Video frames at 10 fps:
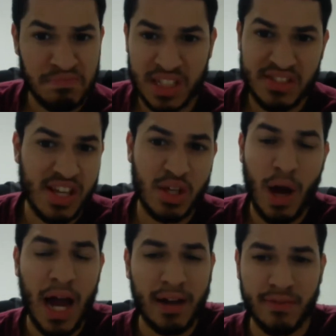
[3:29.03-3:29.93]
Let's say
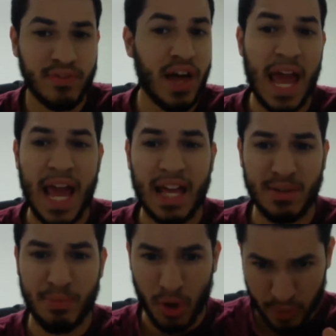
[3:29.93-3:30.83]
you have the
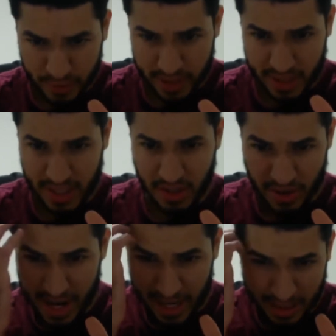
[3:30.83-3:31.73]
hand perfect in
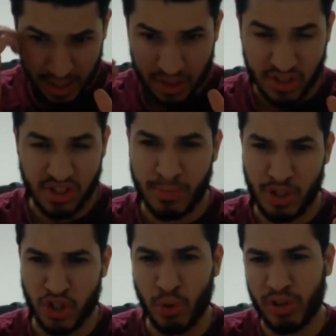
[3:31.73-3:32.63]
your hand to
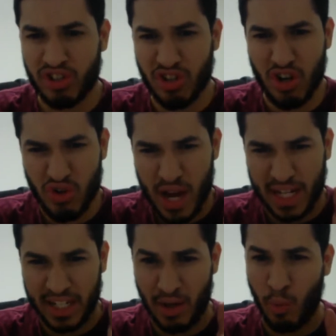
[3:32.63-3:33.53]
summon Shooting Star
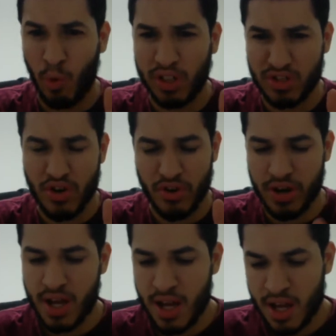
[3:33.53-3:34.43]
Dragon in one turn.
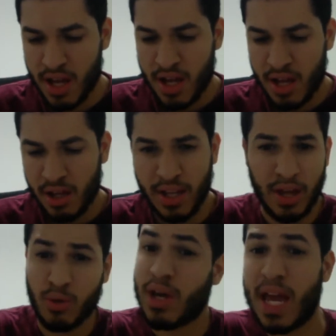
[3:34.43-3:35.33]

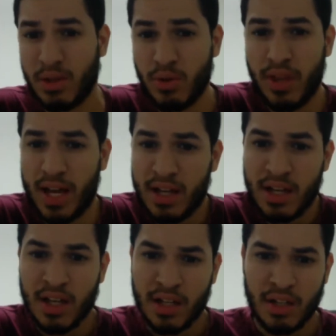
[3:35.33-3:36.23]
Now you can't do that.
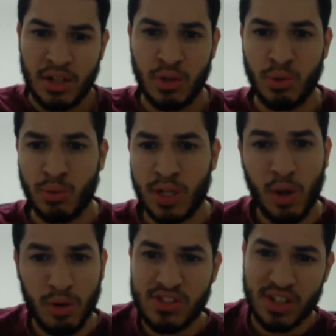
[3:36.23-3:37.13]
You can
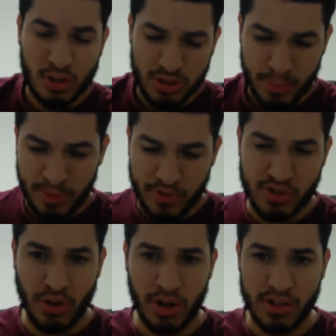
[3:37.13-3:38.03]
only synchro summon for
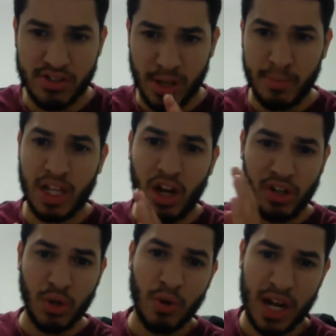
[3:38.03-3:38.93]
Stardust, summon it
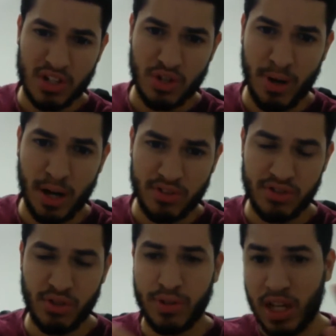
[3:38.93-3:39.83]
on your extra
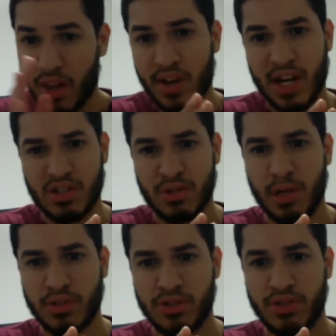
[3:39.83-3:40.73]
monster zone. The other extra
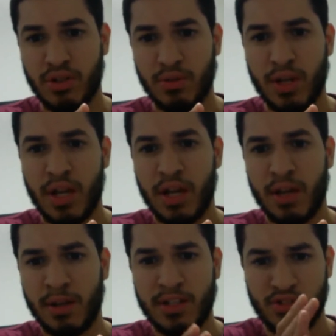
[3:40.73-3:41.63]
monster zone
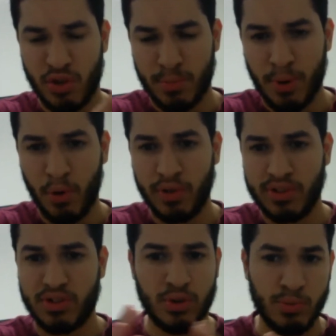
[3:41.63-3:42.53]
is your
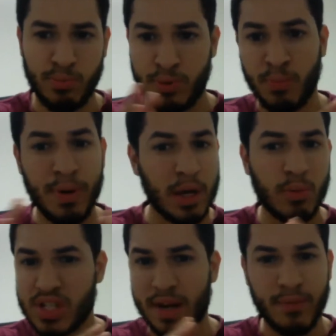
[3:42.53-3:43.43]
opponent. So you pick
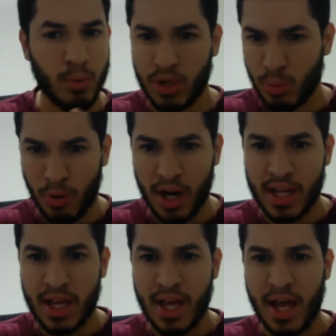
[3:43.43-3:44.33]
whichever one you
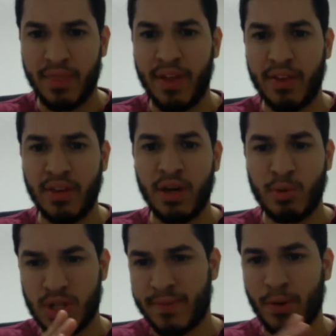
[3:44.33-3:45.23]
want, and then
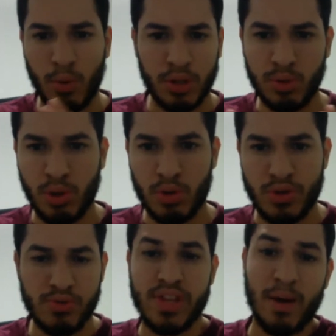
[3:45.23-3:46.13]
whichever one you don't
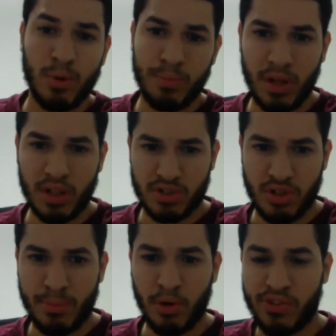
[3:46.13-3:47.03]
choose, that one belongs to
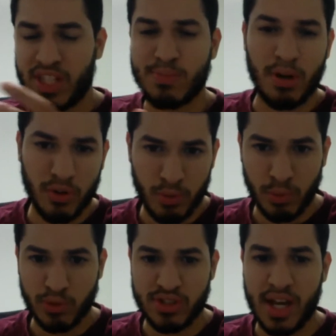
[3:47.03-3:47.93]
your opponent. That's part of the
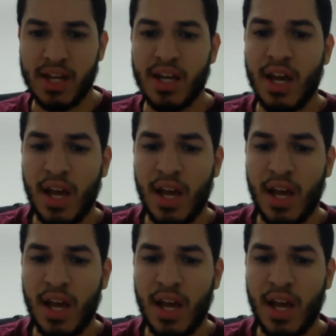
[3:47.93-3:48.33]
rule set.